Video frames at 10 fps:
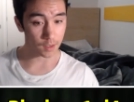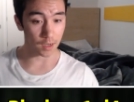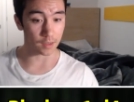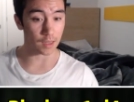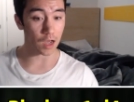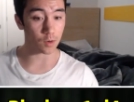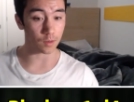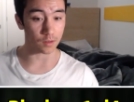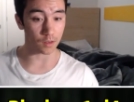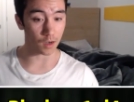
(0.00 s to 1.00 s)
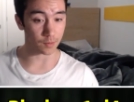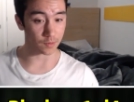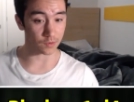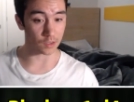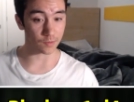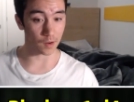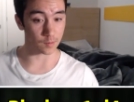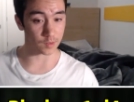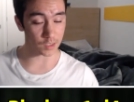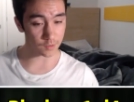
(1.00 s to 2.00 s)
and now after
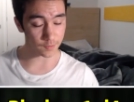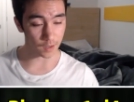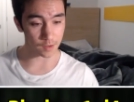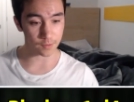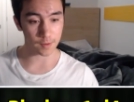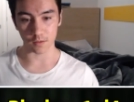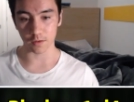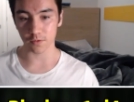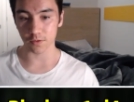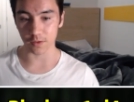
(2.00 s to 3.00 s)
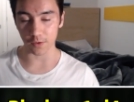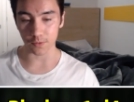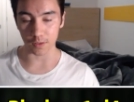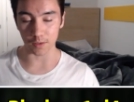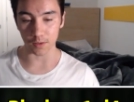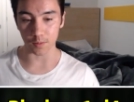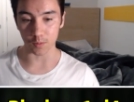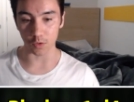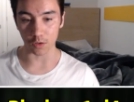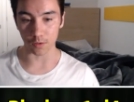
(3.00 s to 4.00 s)
c5 d5, this is definitely
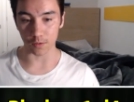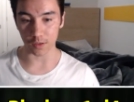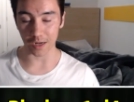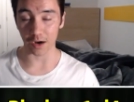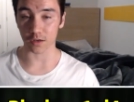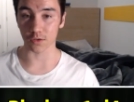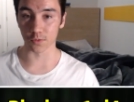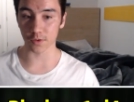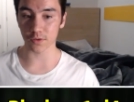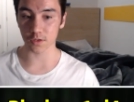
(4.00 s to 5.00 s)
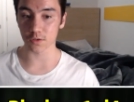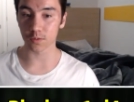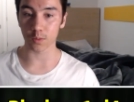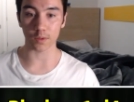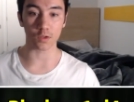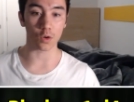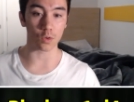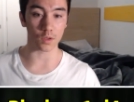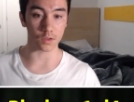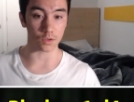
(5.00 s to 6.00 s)
more characteristic of what we'd
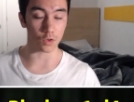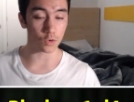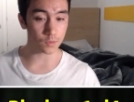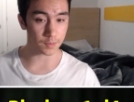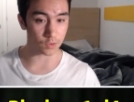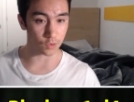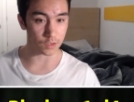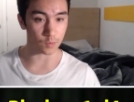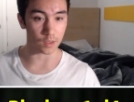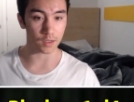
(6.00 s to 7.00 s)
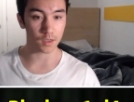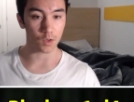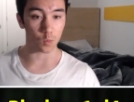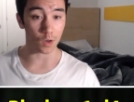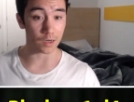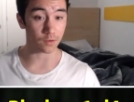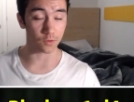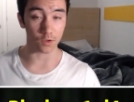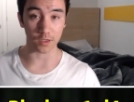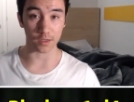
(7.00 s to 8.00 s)
call an old Benoni where white has
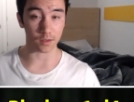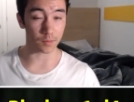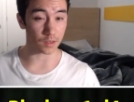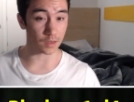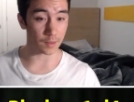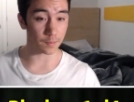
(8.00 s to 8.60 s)
not yet committed their